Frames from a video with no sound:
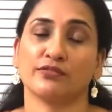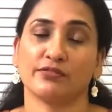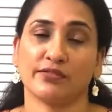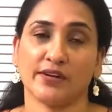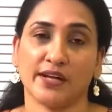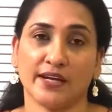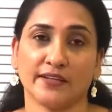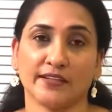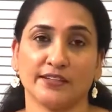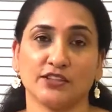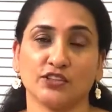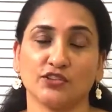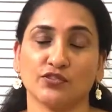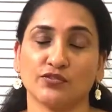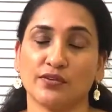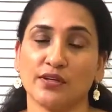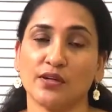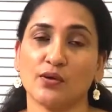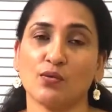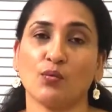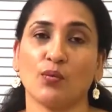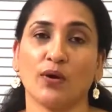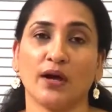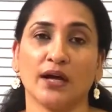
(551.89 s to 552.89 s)
a
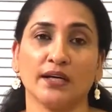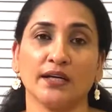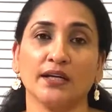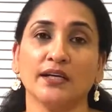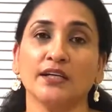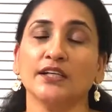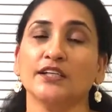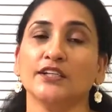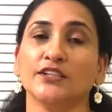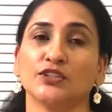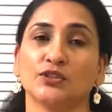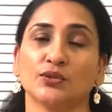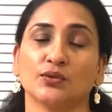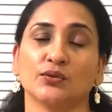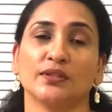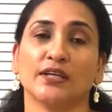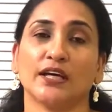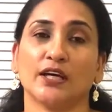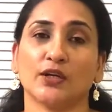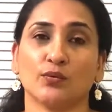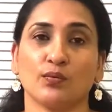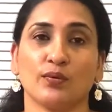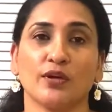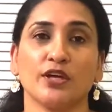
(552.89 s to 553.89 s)
fragrance-free one so
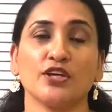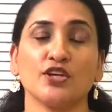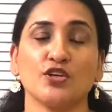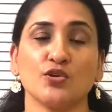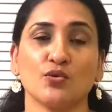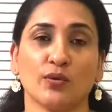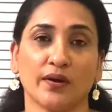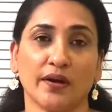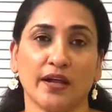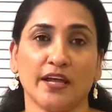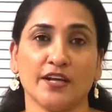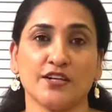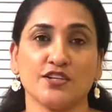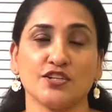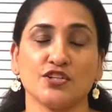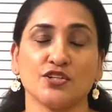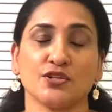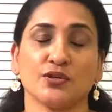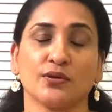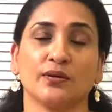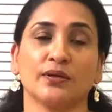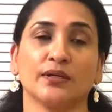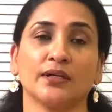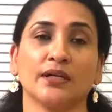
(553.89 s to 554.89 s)
that way you are
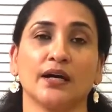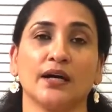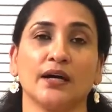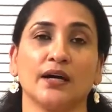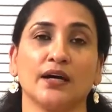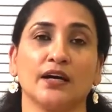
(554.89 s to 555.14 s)
ensured,